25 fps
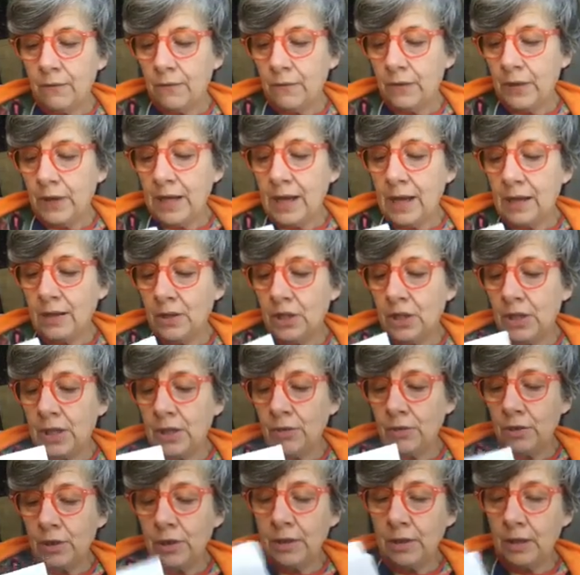for young
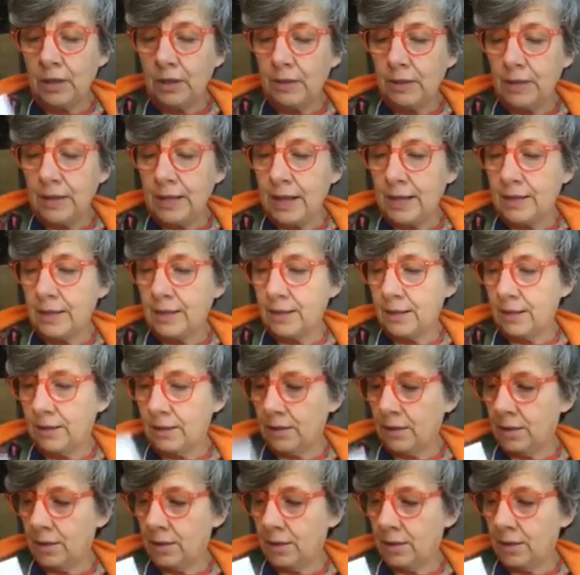children, yes.